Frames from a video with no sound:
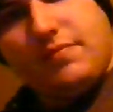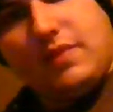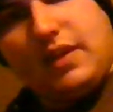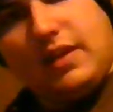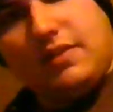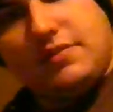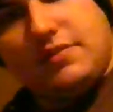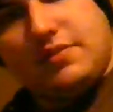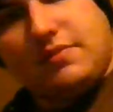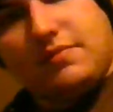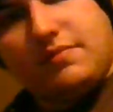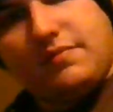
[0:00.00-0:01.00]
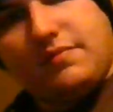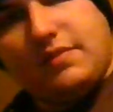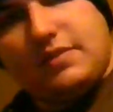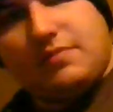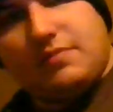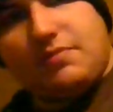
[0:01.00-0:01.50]
Yeah,
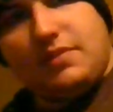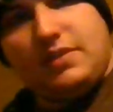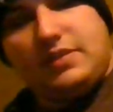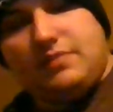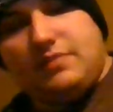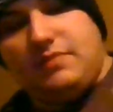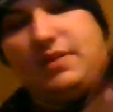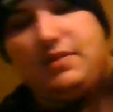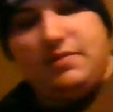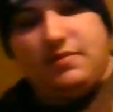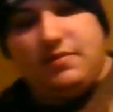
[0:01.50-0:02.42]
those are pretty sweet